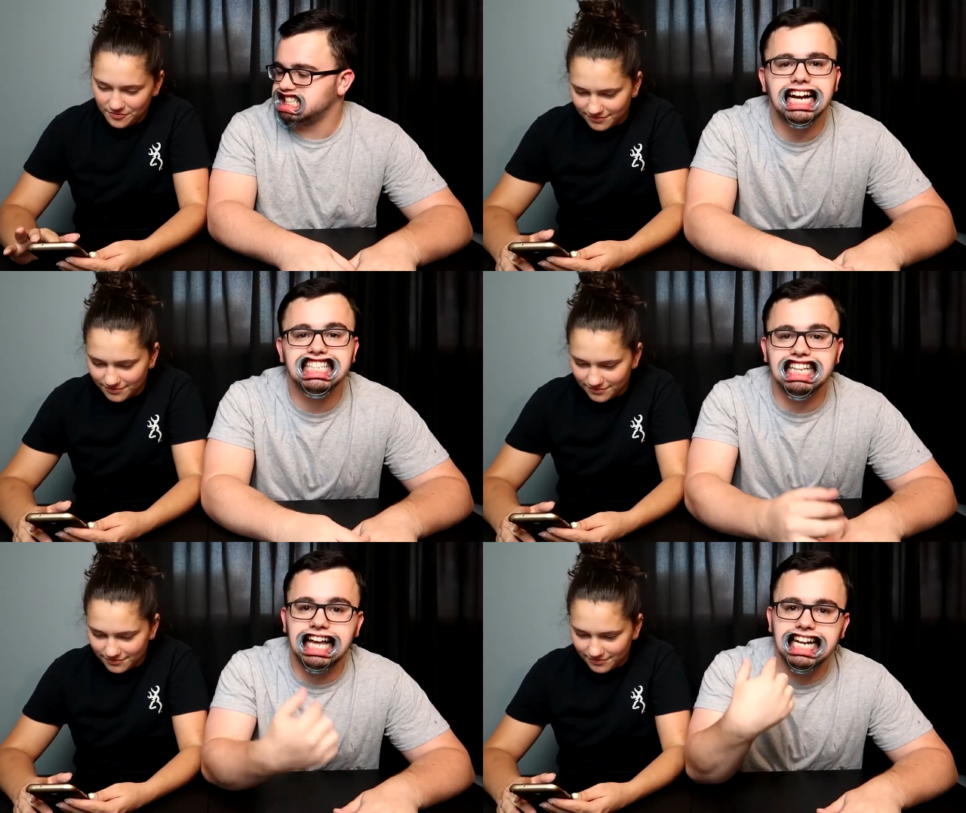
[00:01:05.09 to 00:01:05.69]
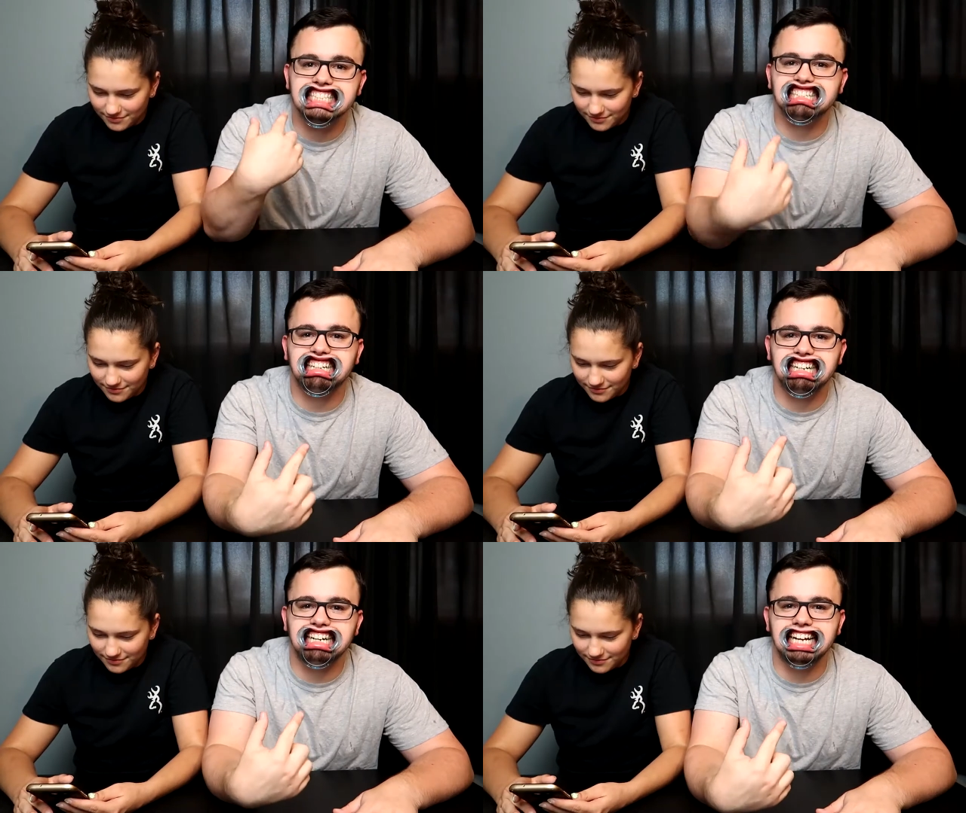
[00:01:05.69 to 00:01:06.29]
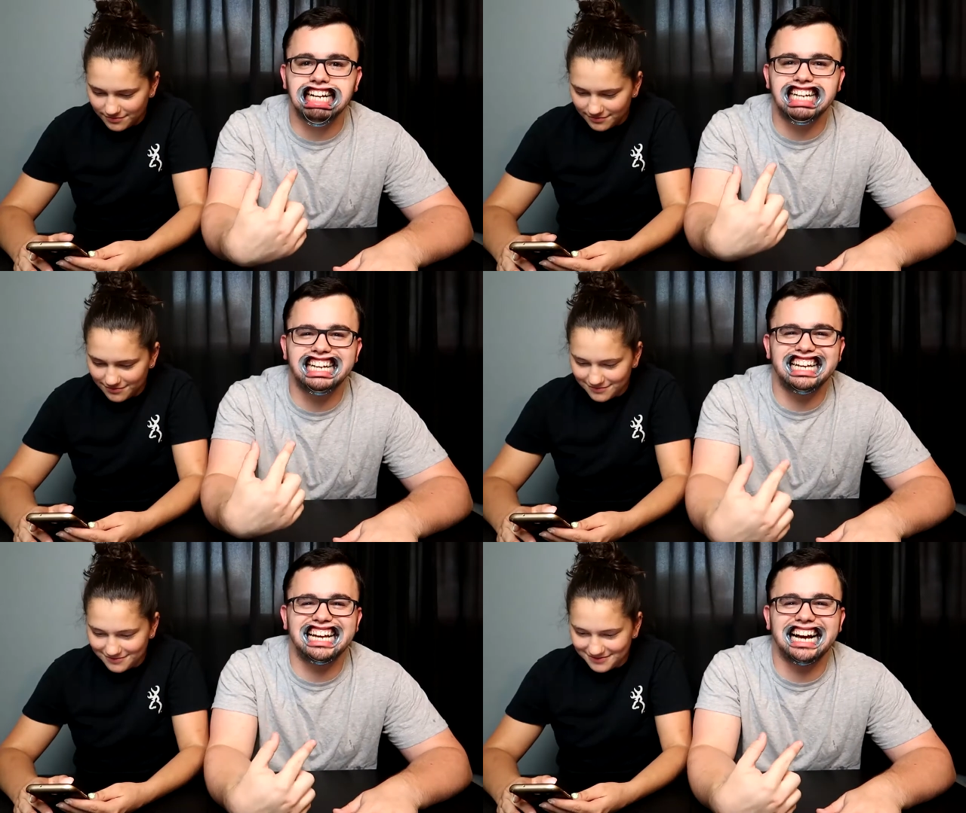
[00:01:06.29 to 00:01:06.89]
Speaker 1: That's a lot of drool. I,
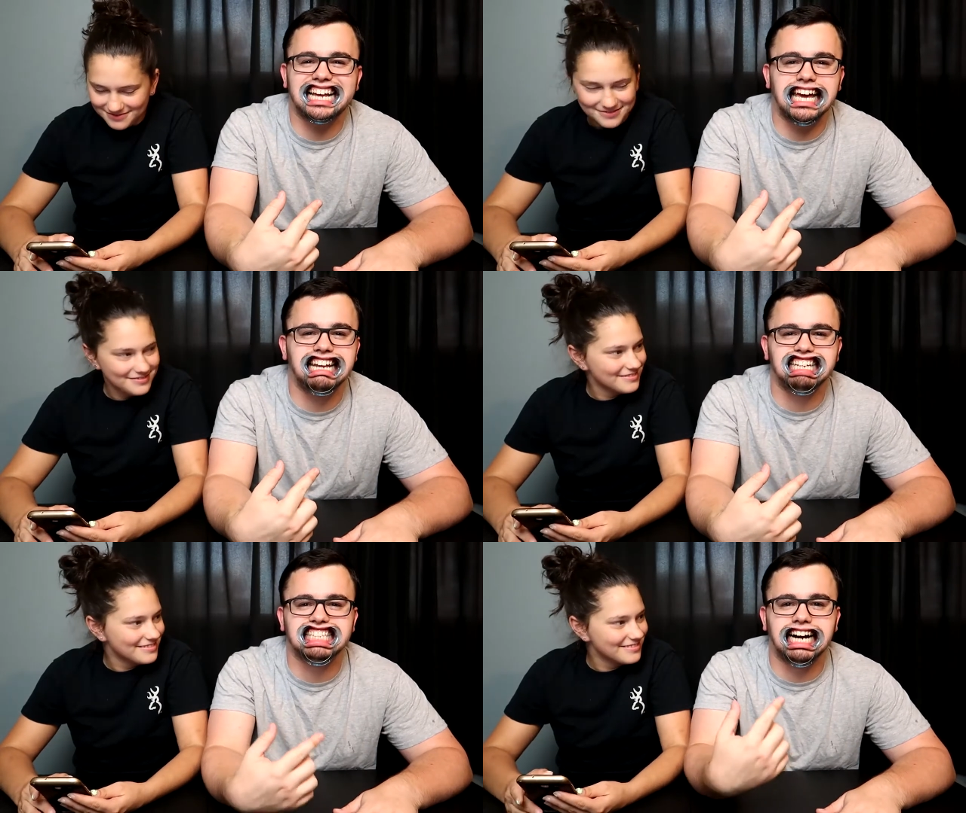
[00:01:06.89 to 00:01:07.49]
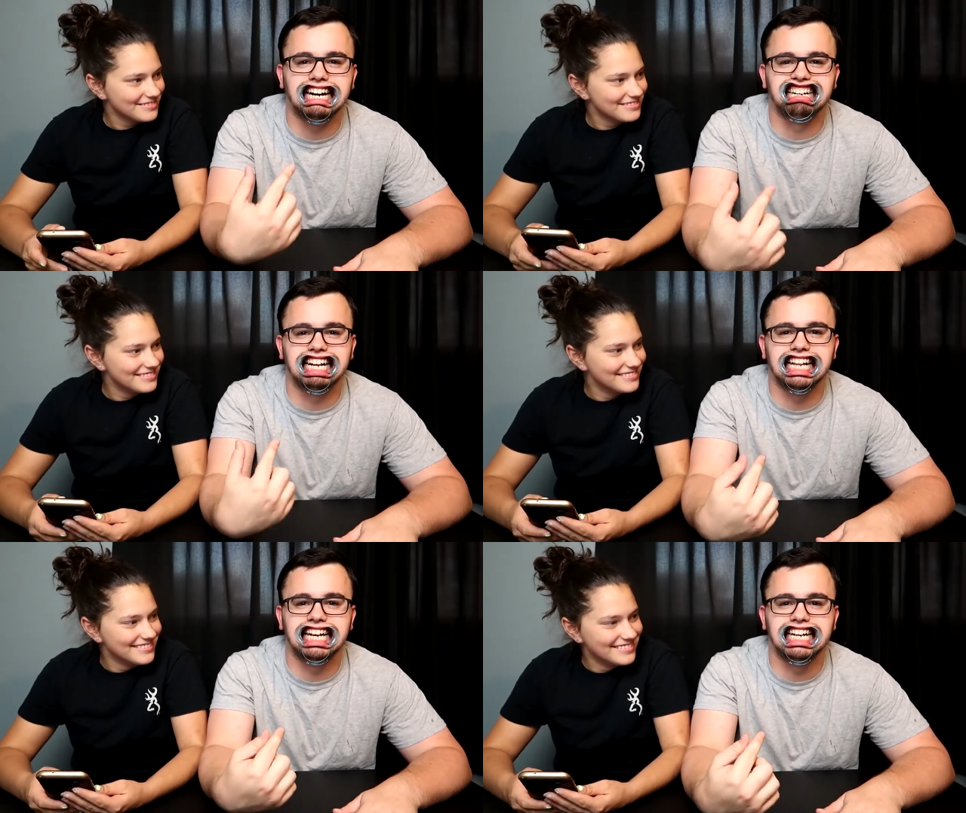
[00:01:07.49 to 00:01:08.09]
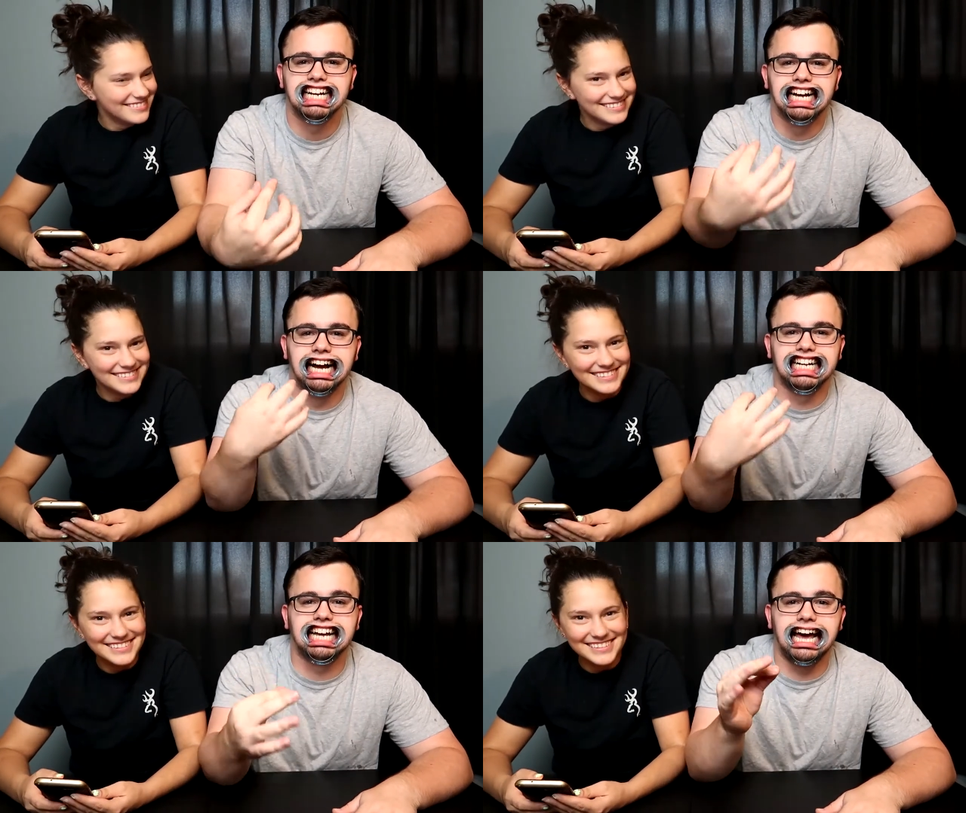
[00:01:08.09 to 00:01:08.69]
I can't even talk regular.
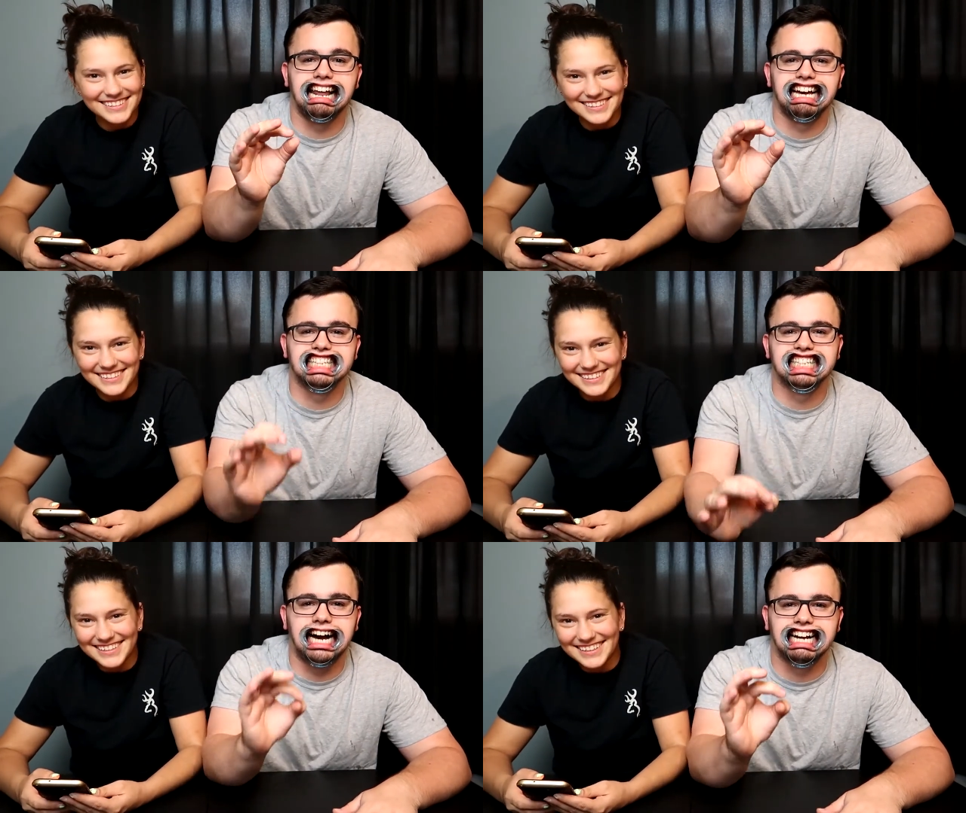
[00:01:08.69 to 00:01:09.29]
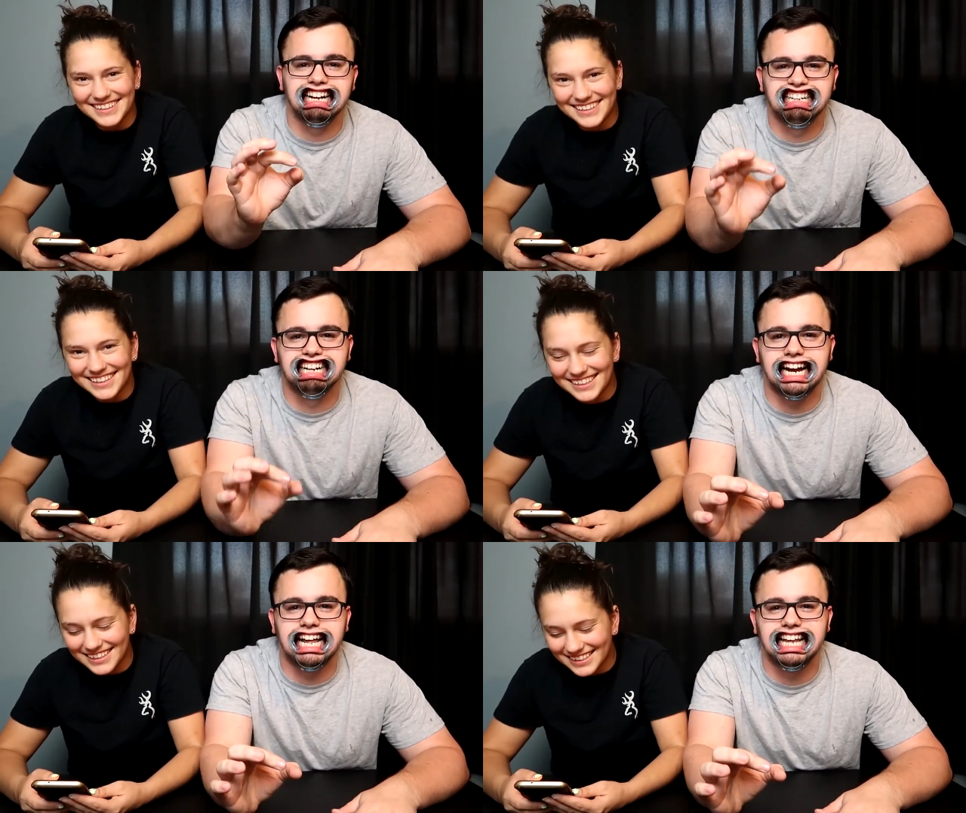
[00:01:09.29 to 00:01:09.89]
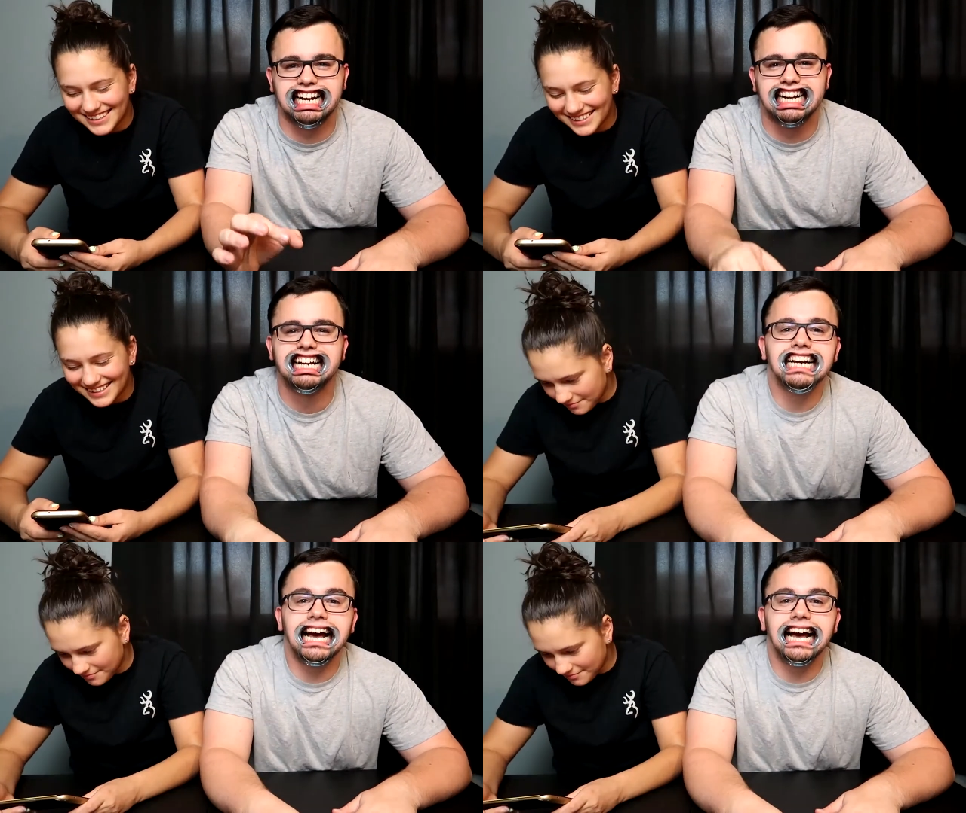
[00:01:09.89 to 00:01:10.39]
Come on, talk regular.